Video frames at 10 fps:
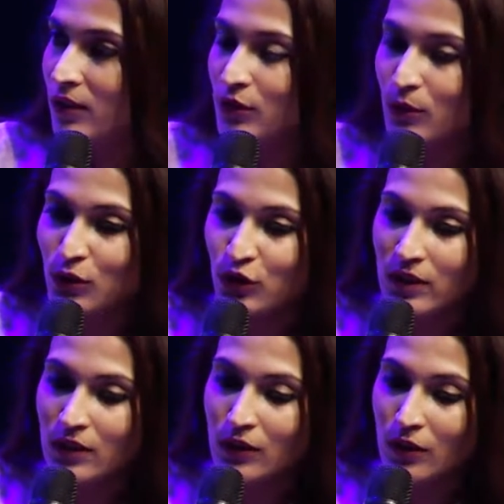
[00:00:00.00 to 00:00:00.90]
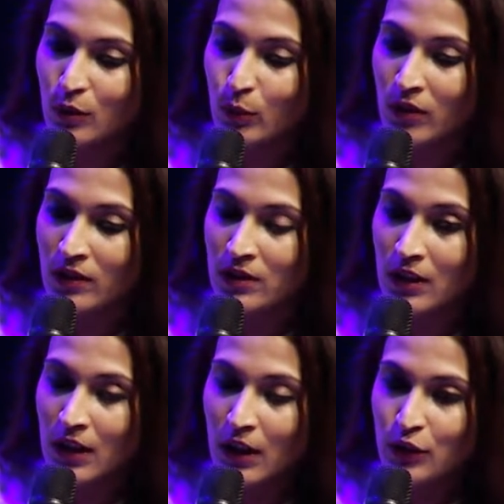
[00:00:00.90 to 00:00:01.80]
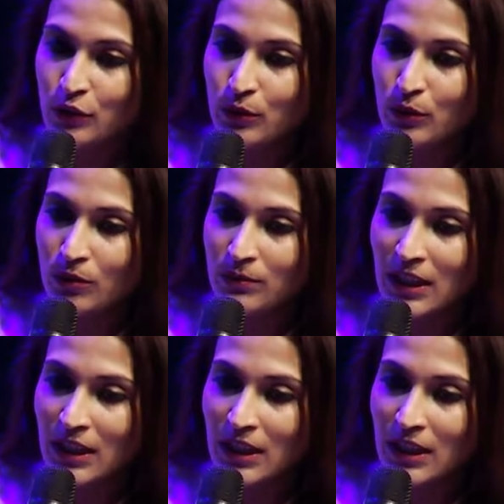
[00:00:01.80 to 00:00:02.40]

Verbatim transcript: So she did not want to